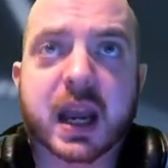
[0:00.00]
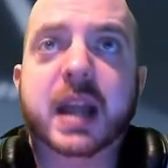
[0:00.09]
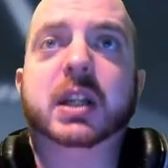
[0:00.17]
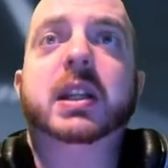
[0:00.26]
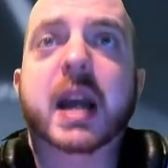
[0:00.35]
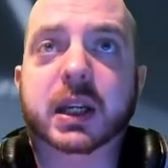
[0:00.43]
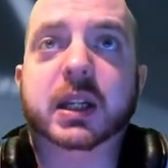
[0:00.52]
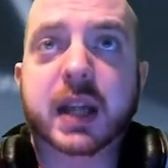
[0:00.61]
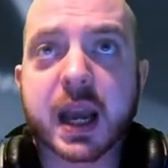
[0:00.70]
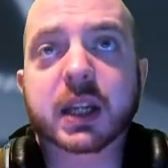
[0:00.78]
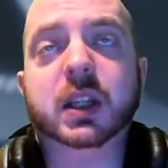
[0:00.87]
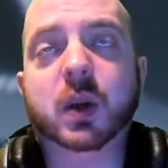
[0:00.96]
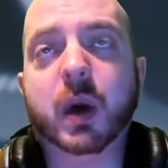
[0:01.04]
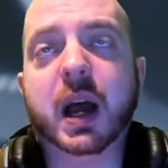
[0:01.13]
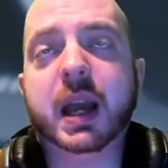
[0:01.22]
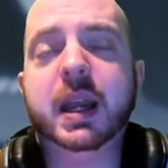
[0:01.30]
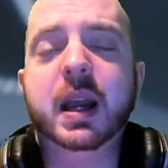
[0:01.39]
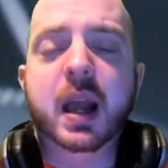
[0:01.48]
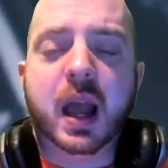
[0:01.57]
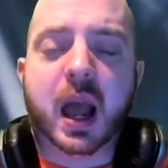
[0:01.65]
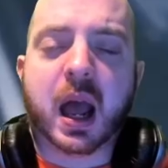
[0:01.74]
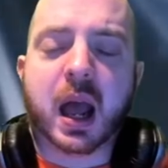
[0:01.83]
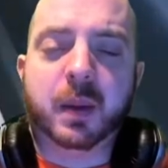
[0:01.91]
ages and ages and ages away,
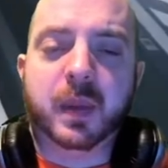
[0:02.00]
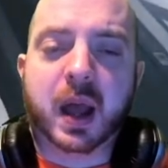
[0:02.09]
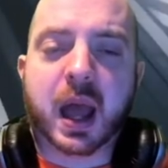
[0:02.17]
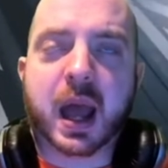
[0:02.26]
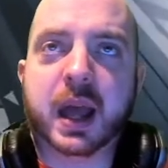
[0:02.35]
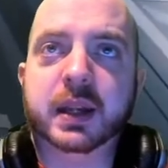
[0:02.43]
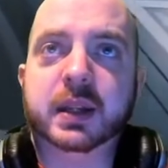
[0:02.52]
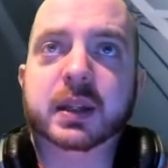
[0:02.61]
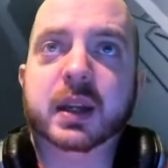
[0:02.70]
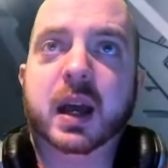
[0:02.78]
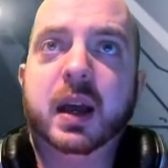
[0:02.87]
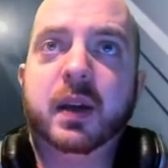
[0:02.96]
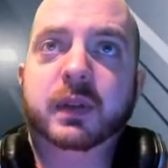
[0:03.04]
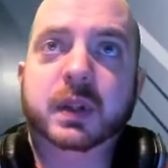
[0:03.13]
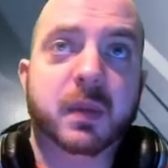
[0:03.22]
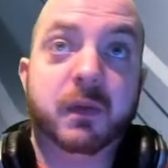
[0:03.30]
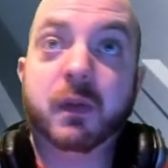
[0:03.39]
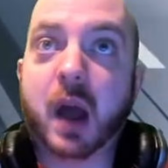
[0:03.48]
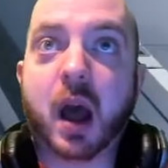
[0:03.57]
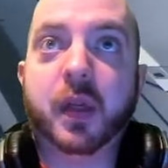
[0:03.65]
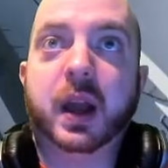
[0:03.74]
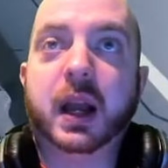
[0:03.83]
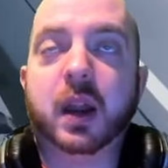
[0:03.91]
and some
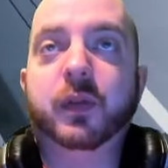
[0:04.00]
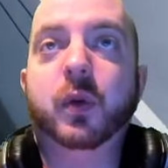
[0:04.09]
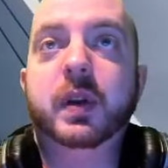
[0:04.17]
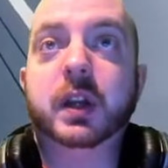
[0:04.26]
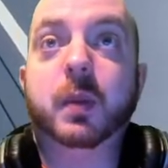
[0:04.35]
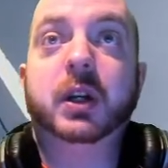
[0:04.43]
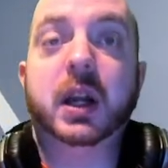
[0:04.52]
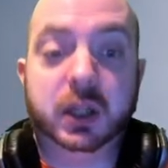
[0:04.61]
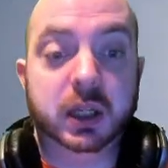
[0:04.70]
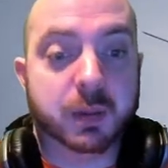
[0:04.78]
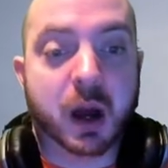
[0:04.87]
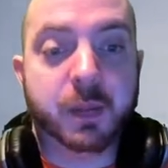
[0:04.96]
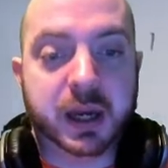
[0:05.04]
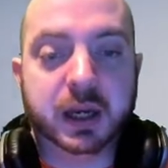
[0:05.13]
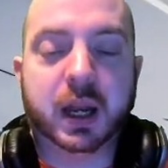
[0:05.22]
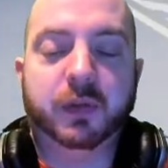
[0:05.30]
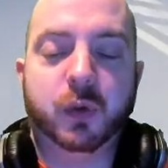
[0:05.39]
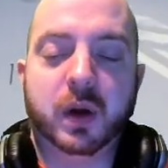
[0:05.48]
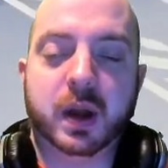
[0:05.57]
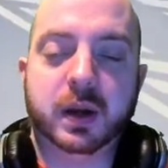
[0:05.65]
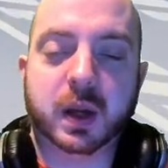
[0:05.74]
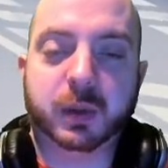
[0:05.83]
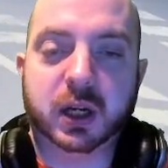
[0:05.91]
other colourful interpretations, in my opinion, colourful
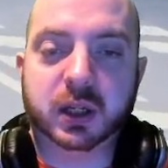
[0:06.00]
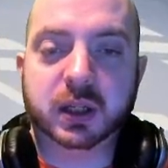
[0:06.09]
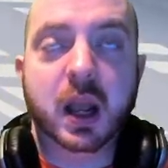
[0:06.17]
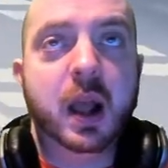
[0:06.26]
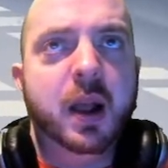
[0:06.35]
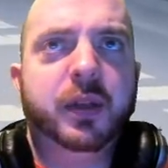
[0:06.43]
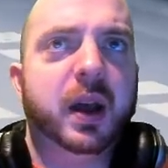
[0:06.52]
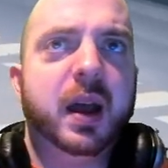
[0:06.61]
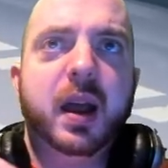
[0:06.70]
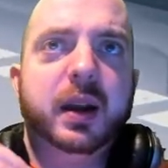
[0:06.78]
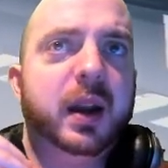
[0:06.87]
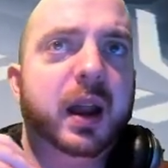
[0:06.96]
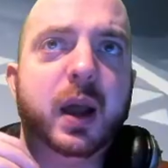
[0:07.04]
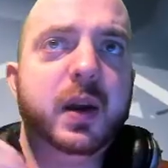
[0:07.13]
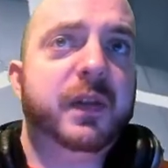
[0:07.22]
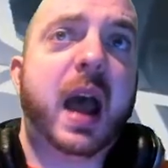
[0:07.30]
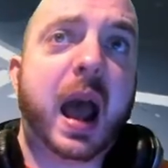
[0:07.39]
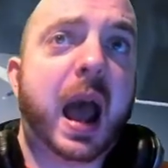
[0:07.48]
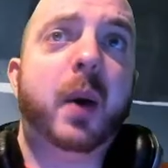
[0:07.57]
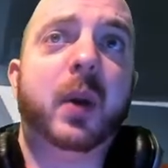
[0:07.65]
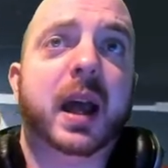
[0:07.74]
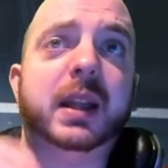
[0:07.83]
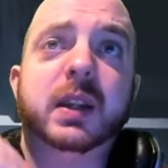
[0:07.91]
interpretations, but a load of
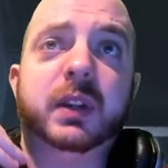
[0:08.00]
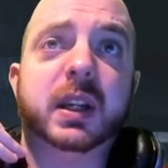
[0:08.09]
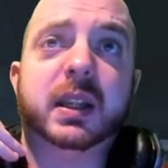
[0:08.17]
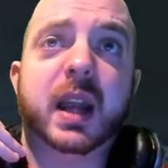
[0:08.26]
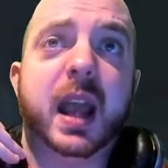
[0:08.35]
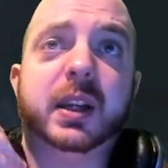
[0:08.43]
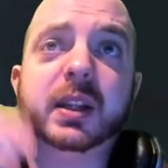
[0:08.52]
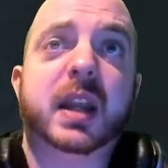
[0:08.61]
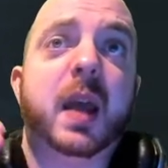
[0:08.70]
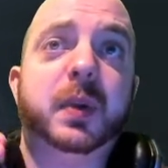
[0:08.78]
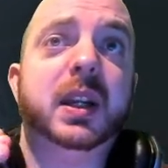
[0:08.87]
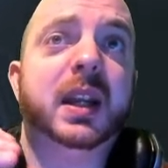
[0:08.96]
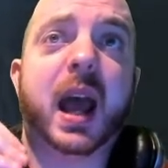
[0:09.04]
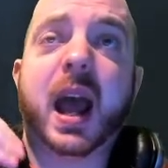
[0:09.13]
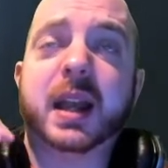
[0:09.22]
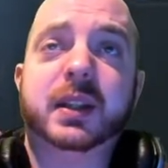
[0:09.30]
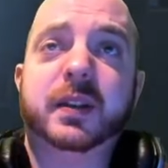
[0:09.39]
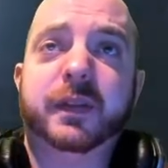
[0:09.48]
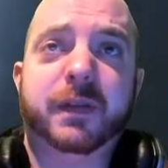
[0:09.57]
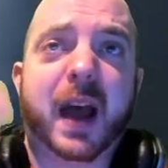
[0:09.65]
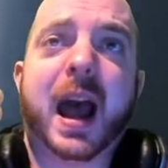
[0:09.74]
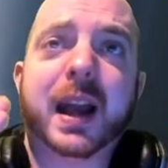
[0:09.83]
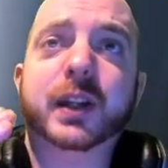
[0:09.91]
outlets have just accepted as
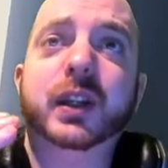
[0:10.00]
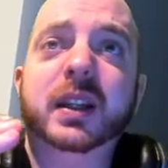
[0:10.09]
fact